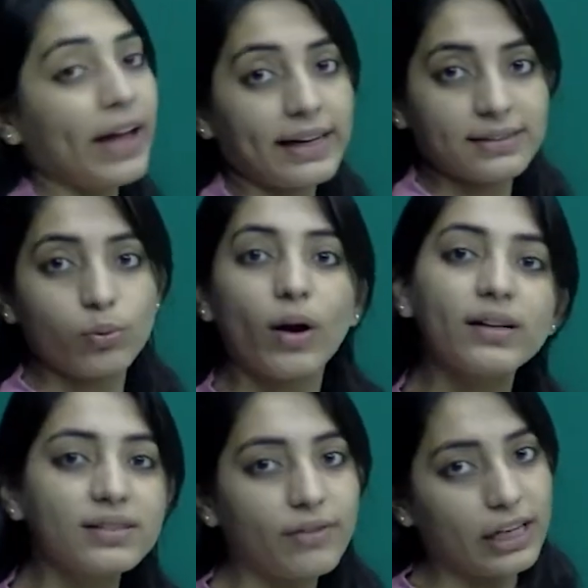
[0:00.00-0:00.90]
x. What
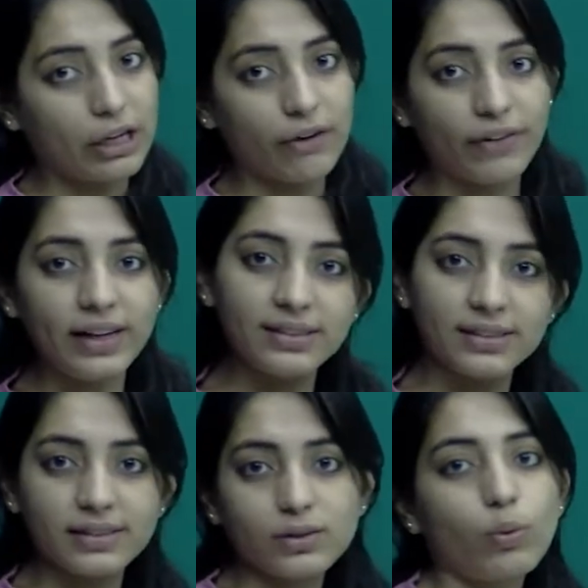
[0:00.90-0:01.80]
is the value of x?
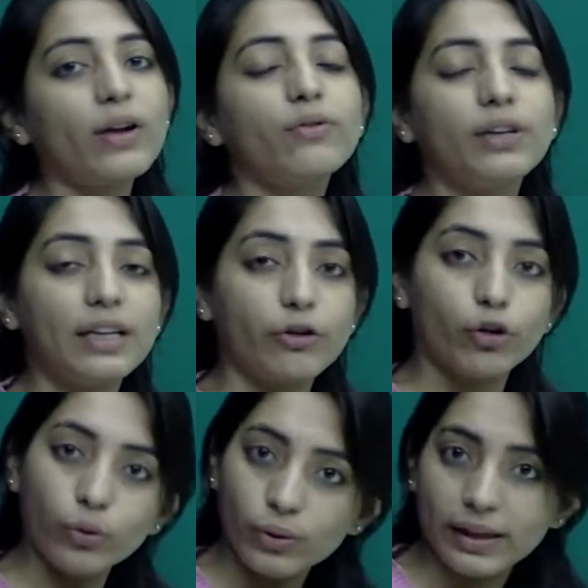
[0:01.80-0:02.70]
This is what we need
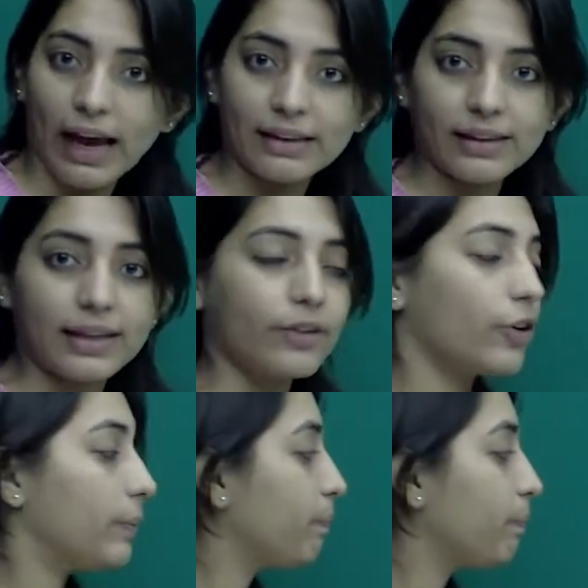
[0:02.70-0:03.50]
to calculate.